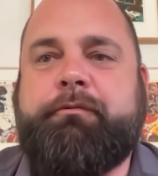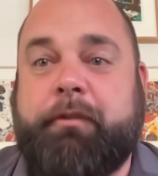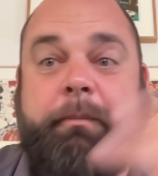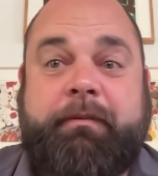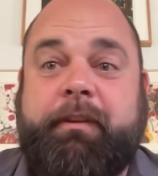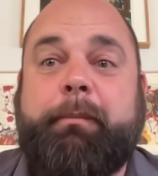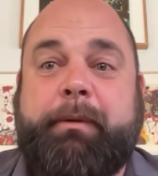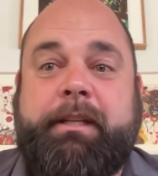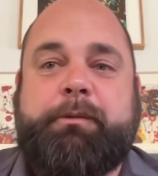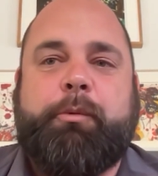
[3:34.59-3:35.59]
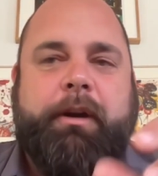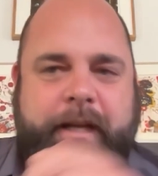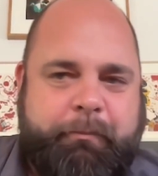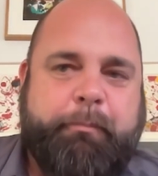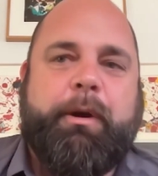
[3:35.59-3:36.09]
from the Philippines, where
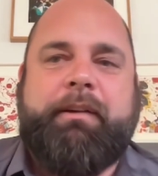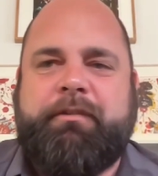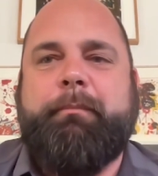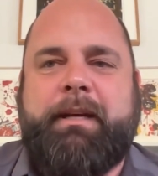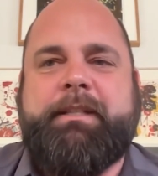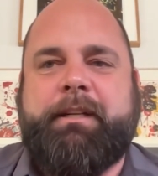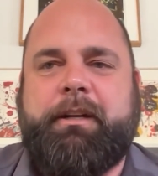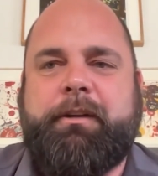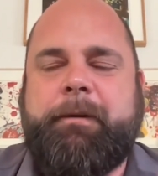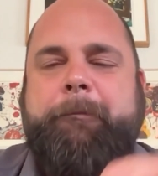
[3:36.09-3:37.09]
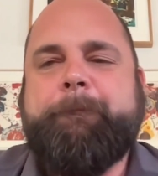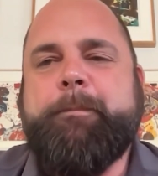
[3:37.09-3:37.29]
it had been brought from Mexico